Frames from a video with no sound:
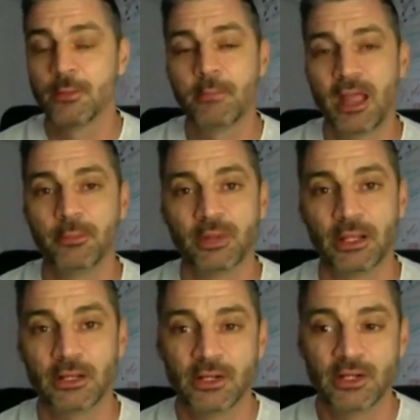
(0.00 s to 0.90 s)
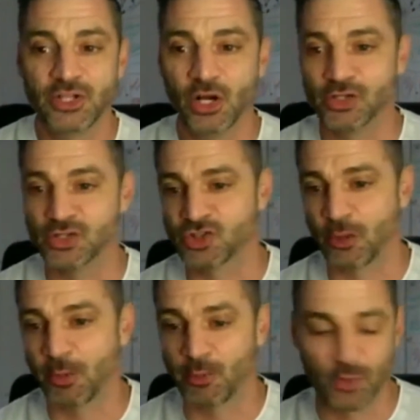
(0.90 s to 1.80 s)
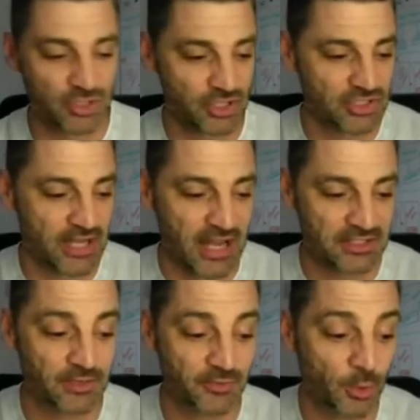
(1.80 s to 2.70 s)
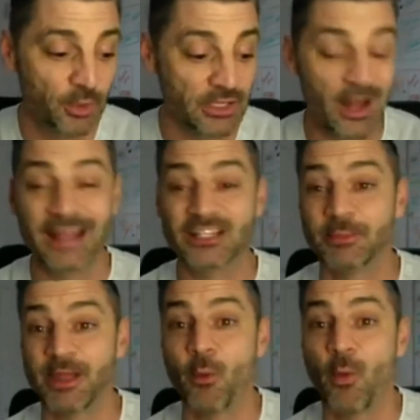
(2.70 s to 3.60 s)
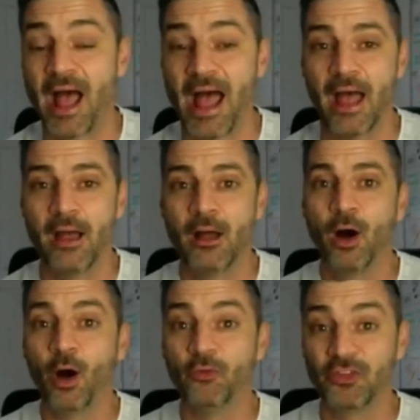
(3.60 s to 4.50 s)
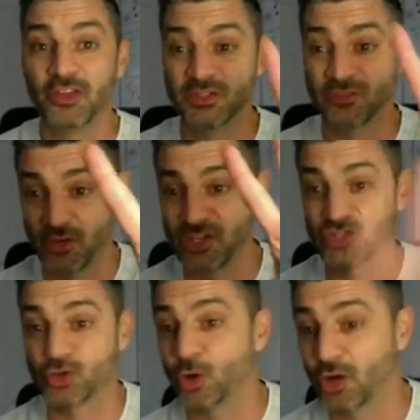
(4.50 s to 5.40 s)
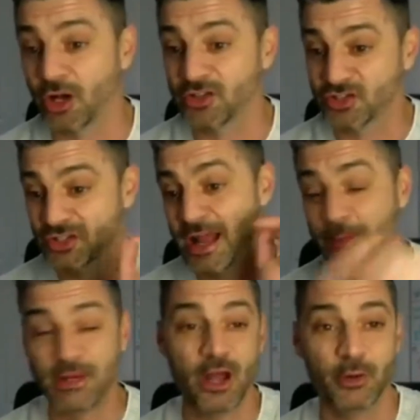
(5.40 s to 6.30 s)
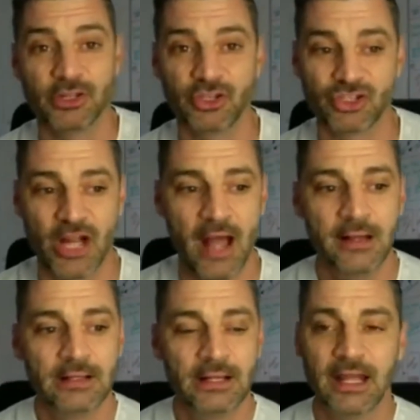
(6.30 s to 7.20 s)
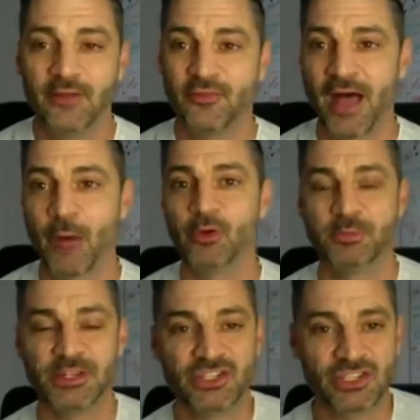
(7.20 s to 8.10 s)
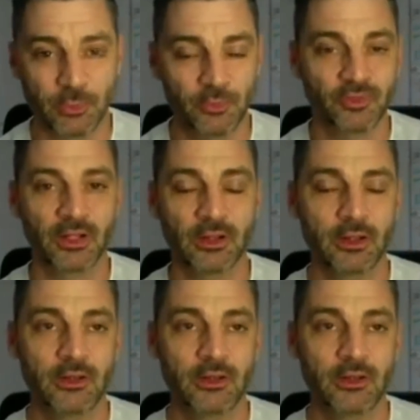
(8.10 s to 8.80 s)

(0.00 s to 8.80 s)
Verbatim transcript: maybe, to unstoppable success. And if you would like to be aware of these free shortcuts, just let me know in the chat if that would be something